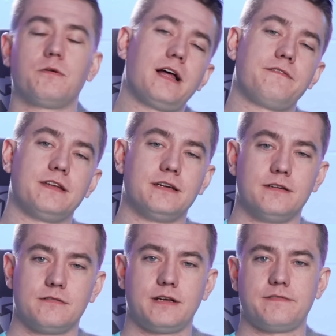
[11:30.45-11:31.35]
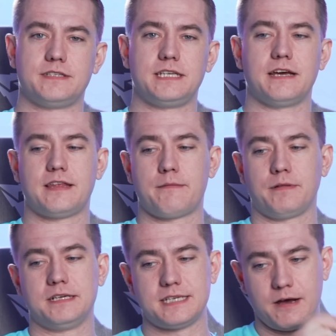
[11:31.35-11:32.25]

We'll have to we'll have to see how that plays